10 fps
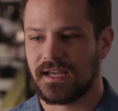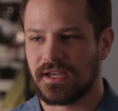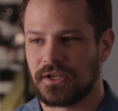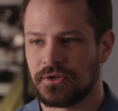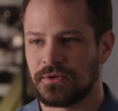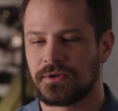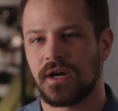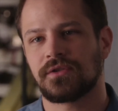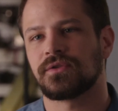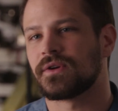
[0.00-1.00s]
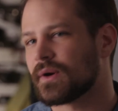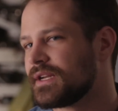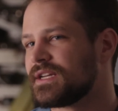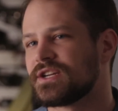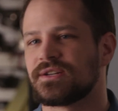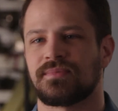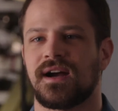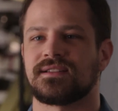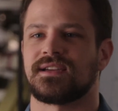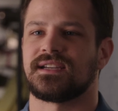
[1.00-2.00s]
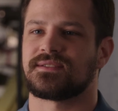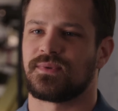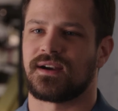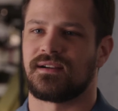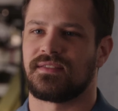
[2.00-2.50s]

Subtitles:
you go through an orientation process where